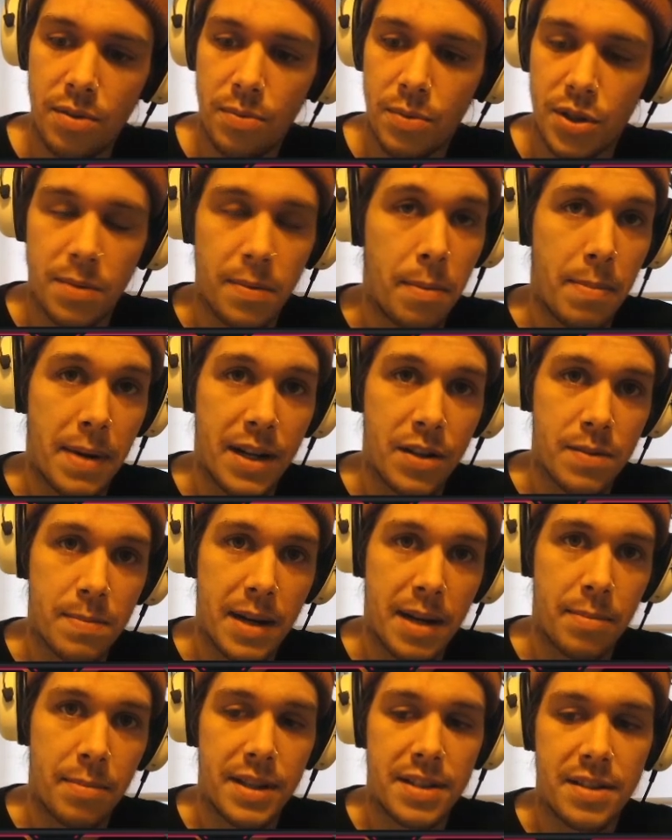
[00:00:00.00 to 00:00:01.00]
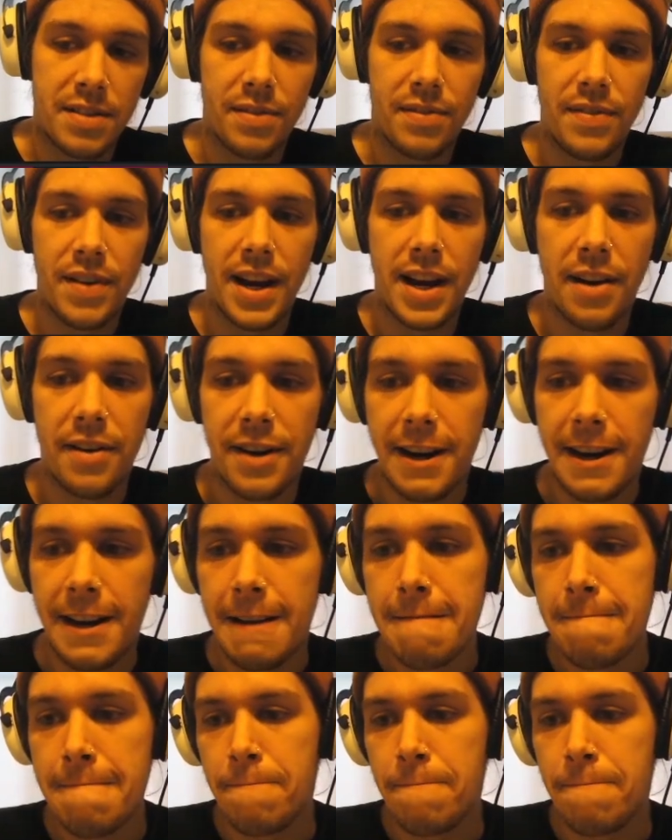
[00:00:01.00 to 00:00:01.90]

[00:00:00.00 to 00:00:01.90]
which can be bounced back by Teferi,